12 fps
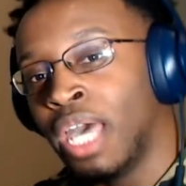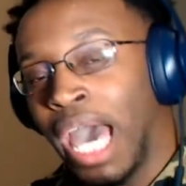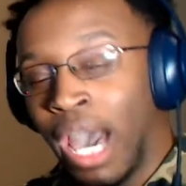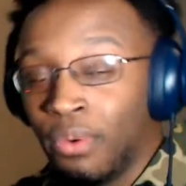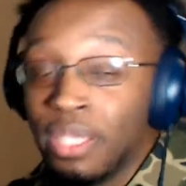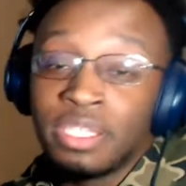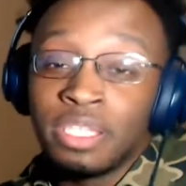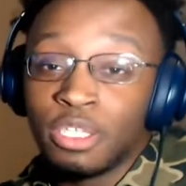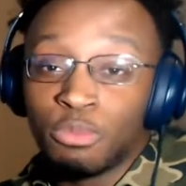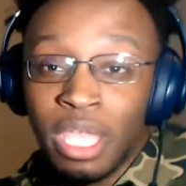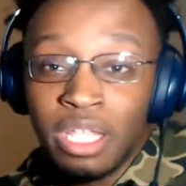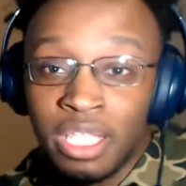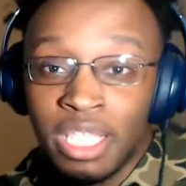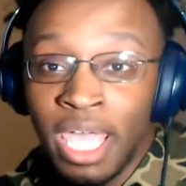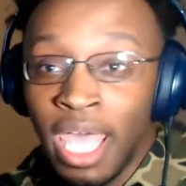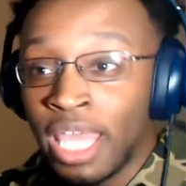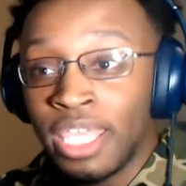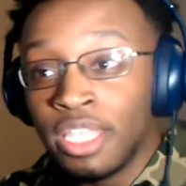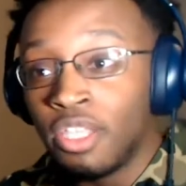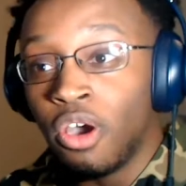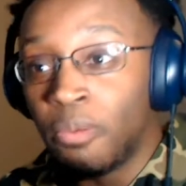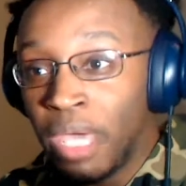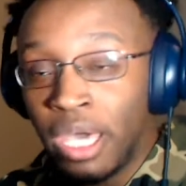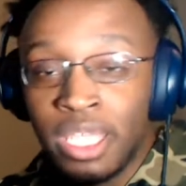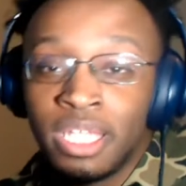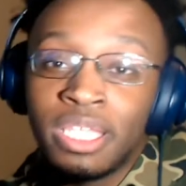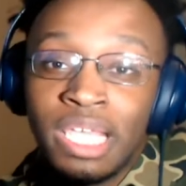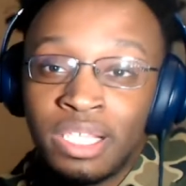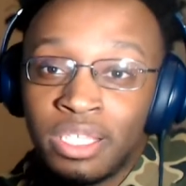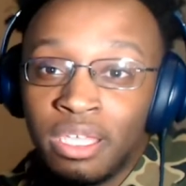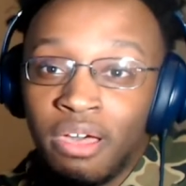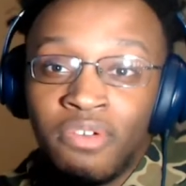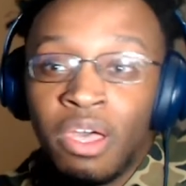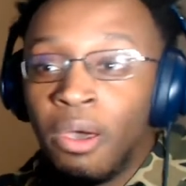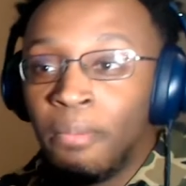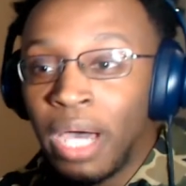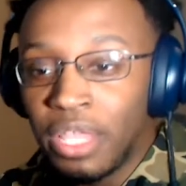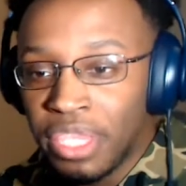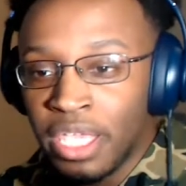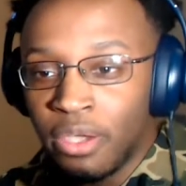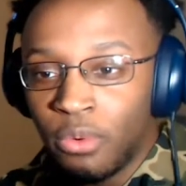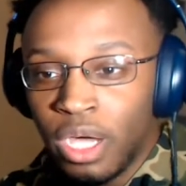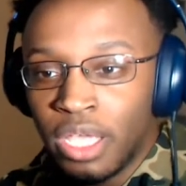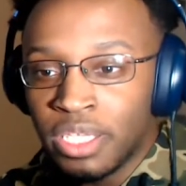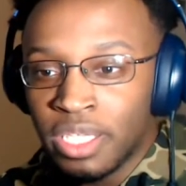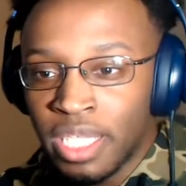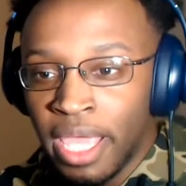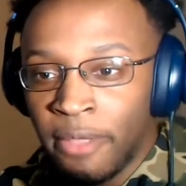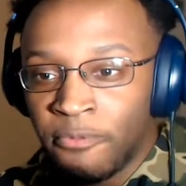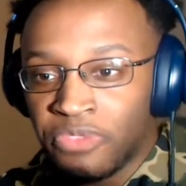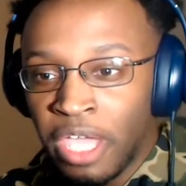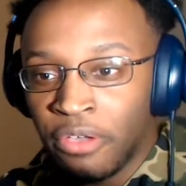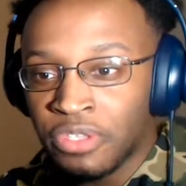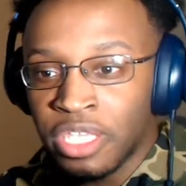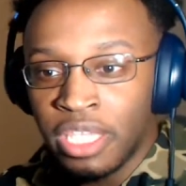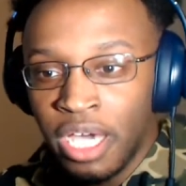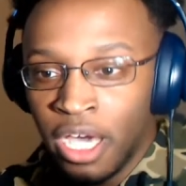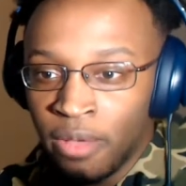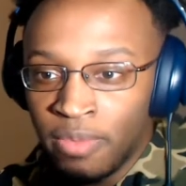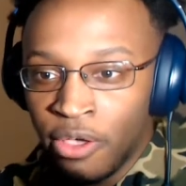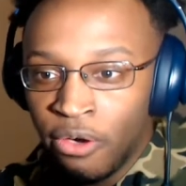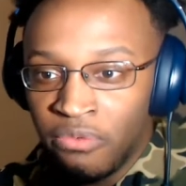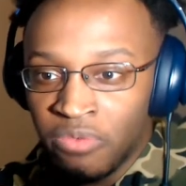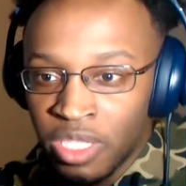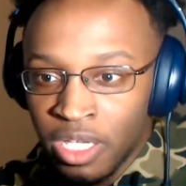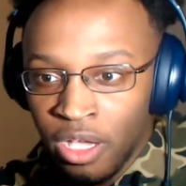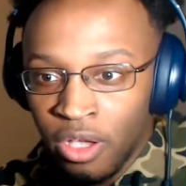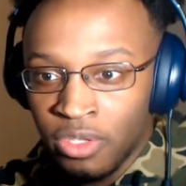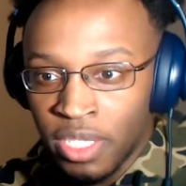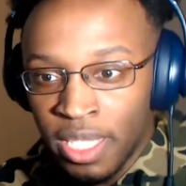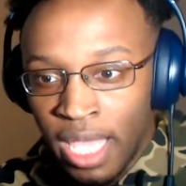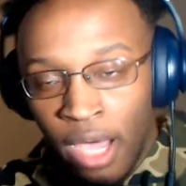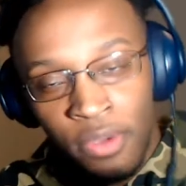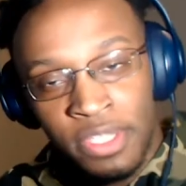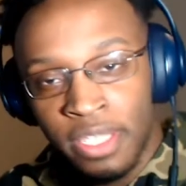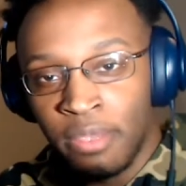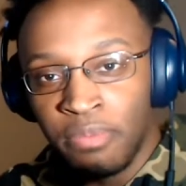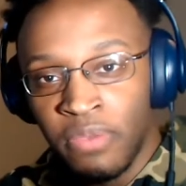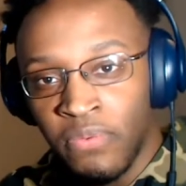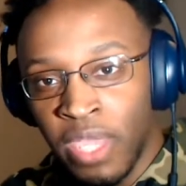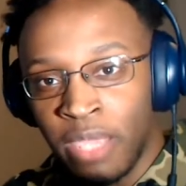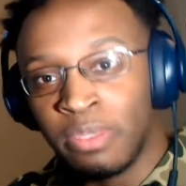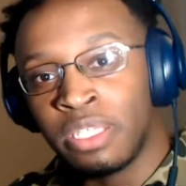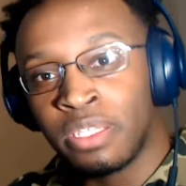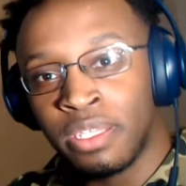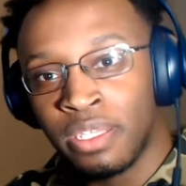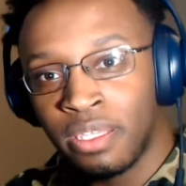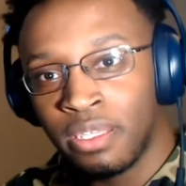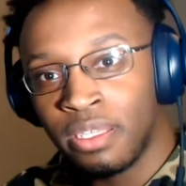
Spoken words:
I wasn't expecting that. I didn't know about any of that stuff. My thing was is that I was going to upload videos and I was going to be famous.